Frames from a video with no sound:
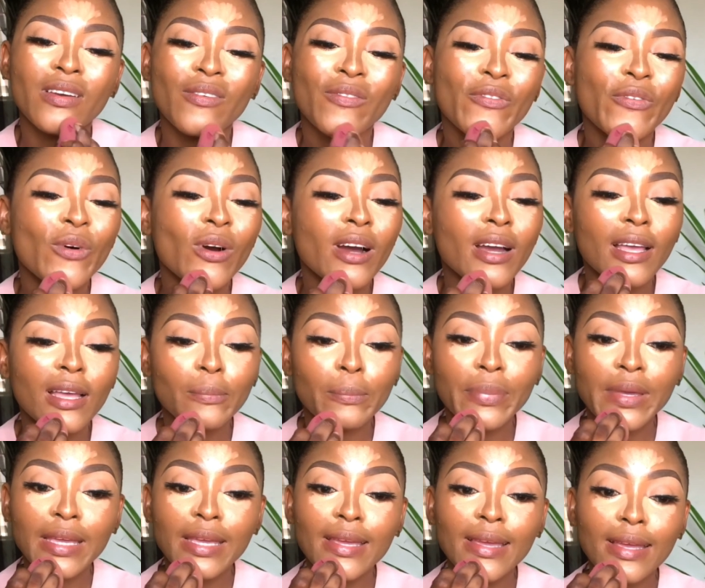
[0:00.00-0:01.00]
for a
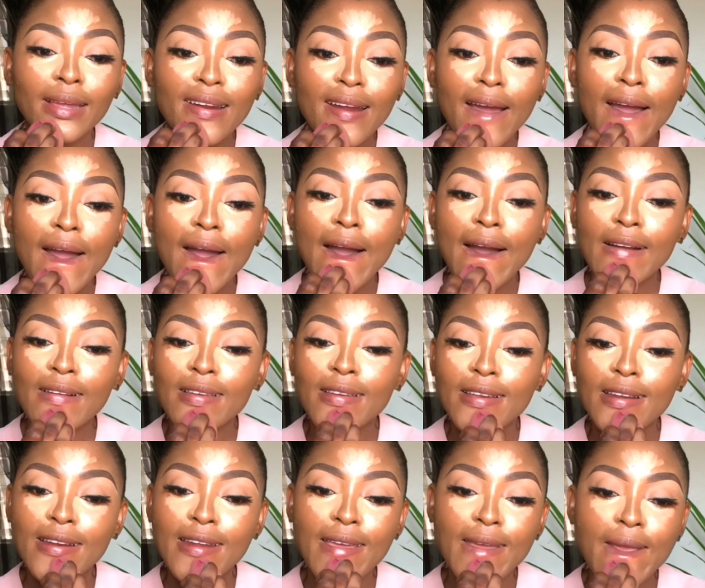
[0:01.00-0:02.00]
beginner,
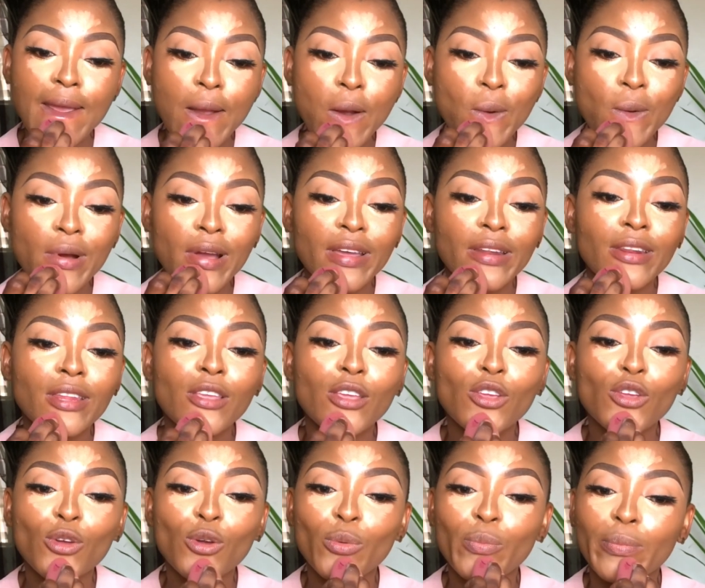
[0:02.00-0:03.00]
actually, when
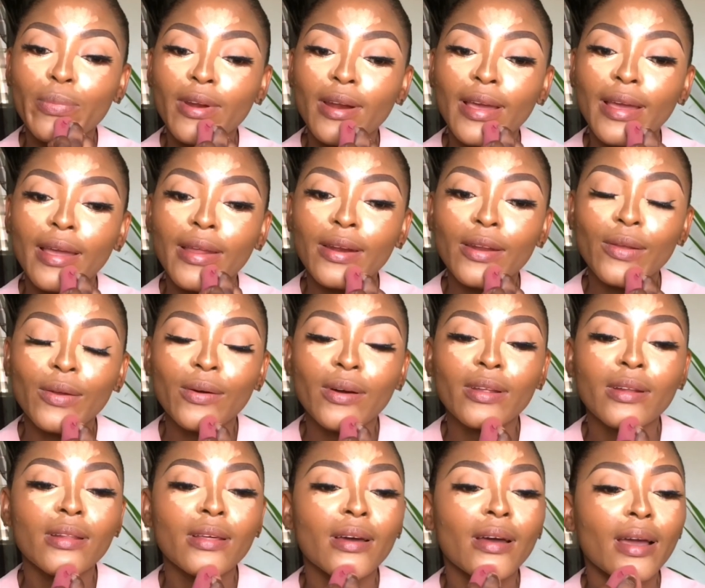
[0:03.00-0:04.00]
you blend your
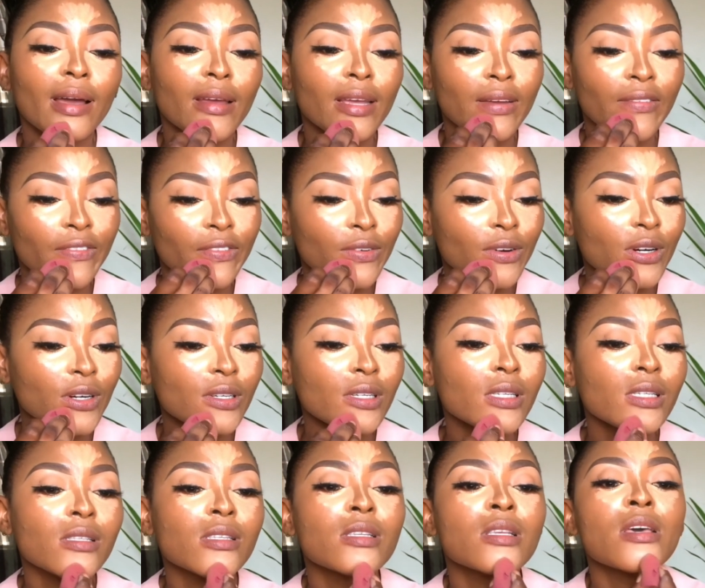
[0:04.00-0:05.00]
under eye
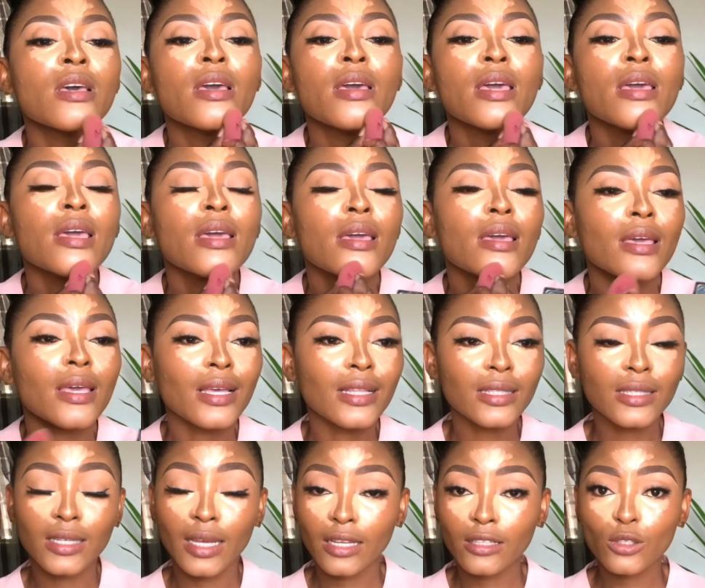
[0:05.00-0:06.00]
first, it
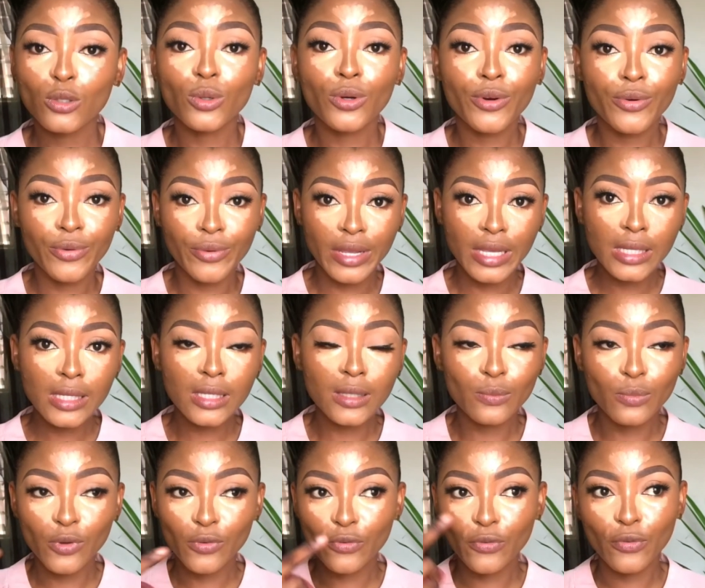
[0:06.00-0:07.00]
tends to crease
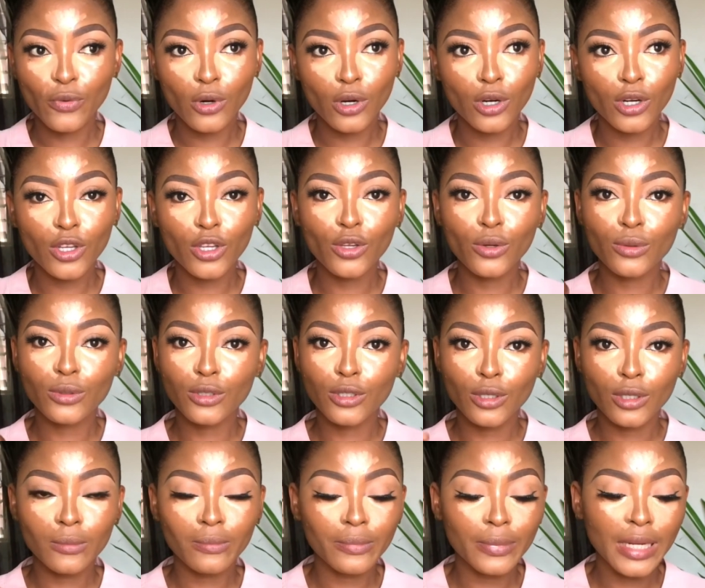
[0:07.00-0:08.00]
before you're
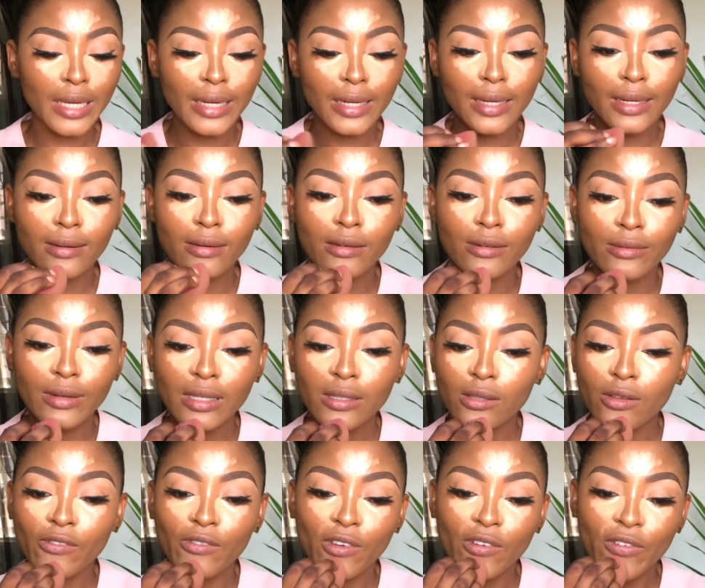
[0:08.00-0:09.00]
done blending the rest
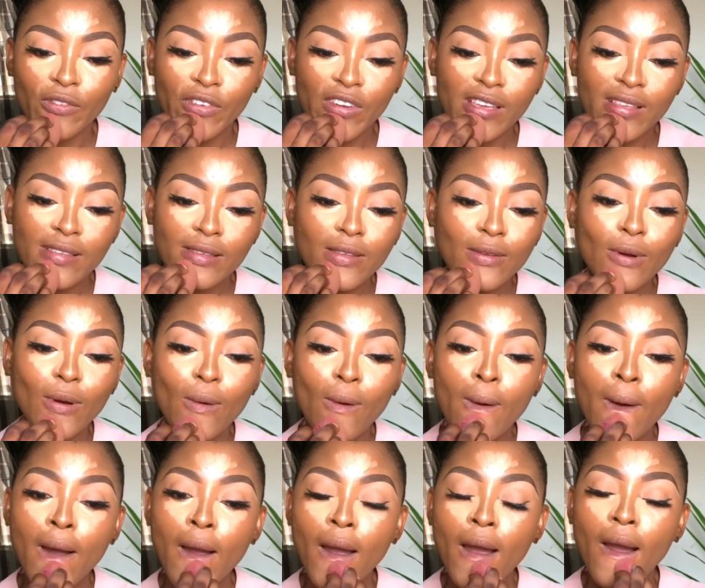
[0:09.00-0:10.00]
of your face. So
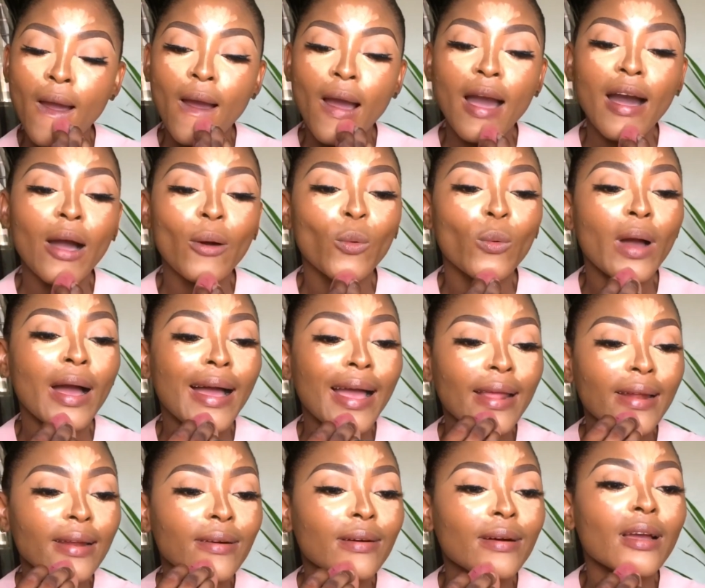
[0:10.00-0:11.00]
I would
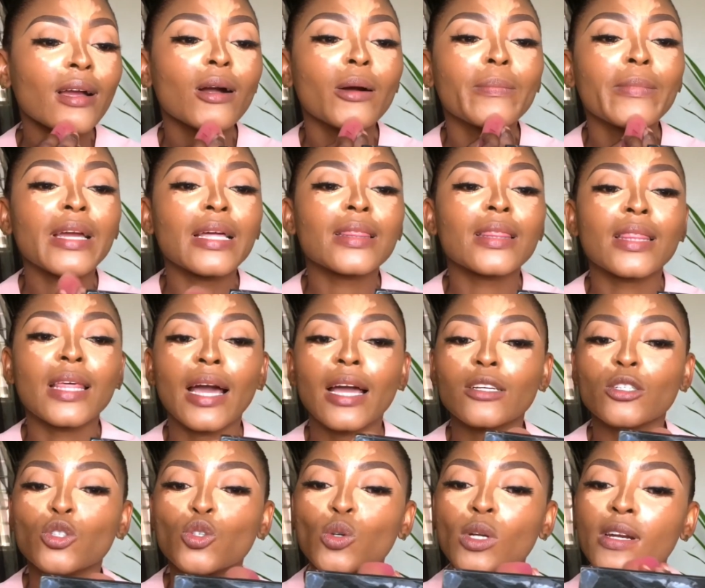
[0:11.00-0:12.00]
highly recommend that
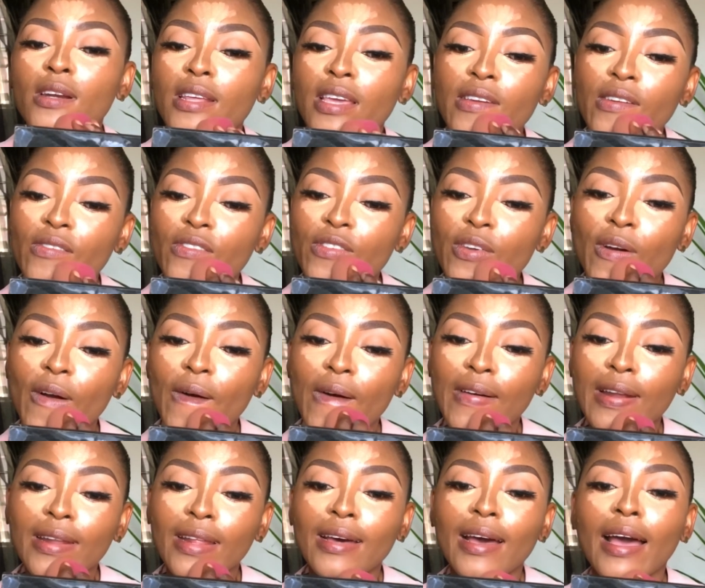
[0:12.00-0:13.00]
you leave your
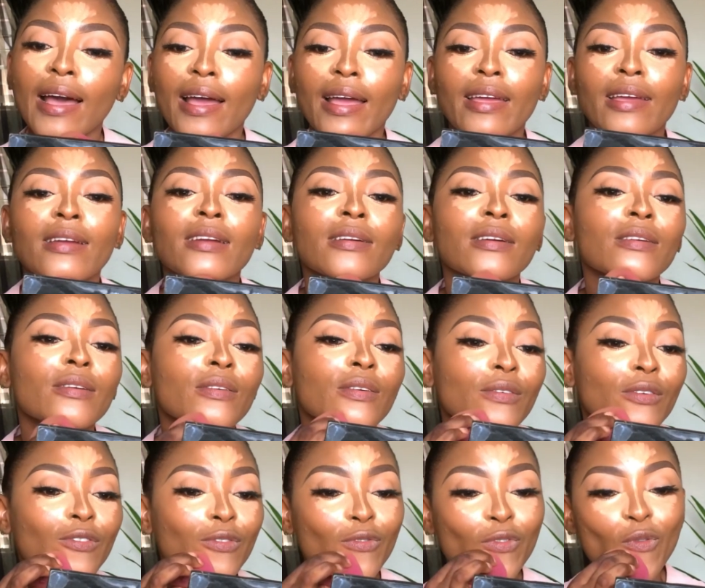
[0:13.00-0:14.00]
under eye
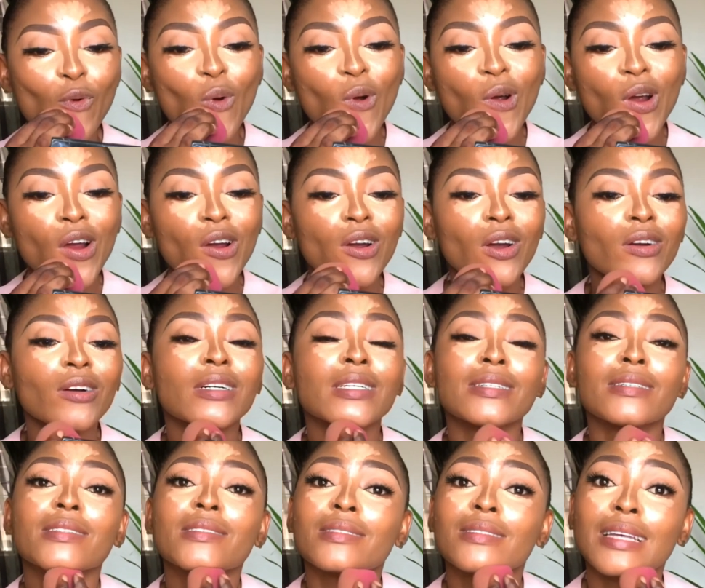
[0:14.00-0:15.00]
for
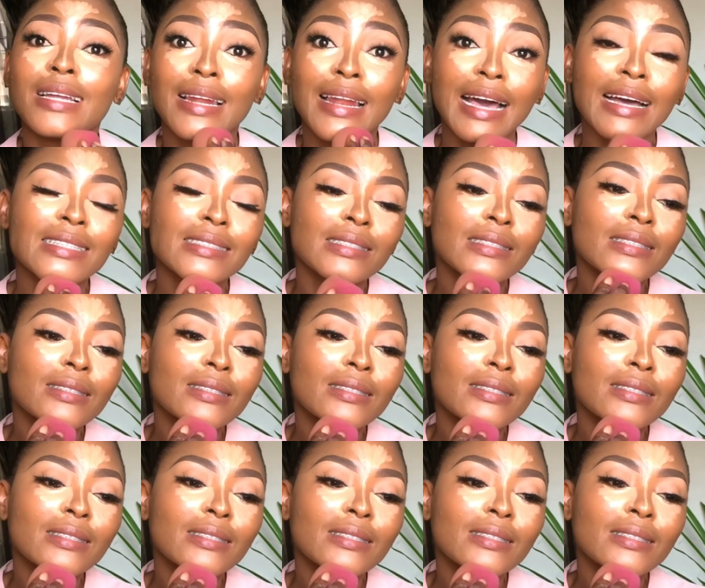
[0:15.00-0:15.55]
the last.